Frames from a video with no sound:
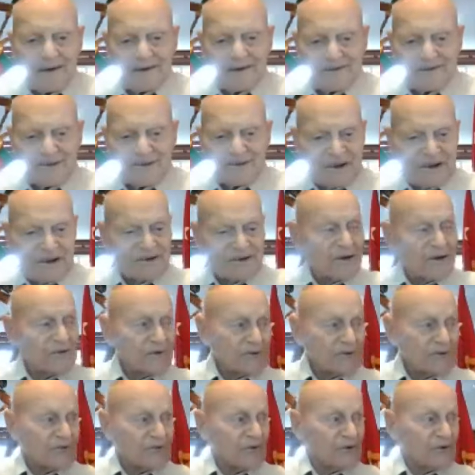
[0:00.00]
I see
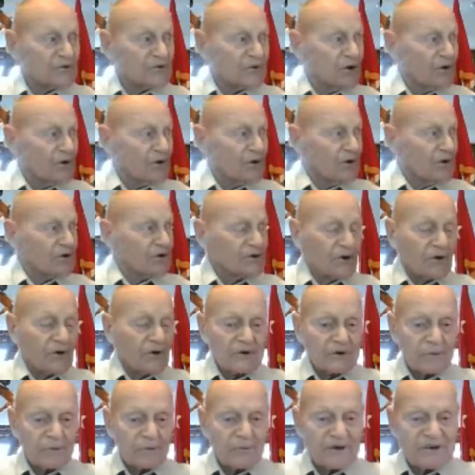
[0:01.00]
another phone call
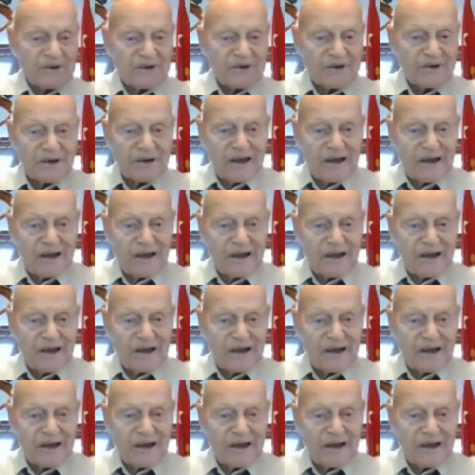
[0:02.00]
talking to me.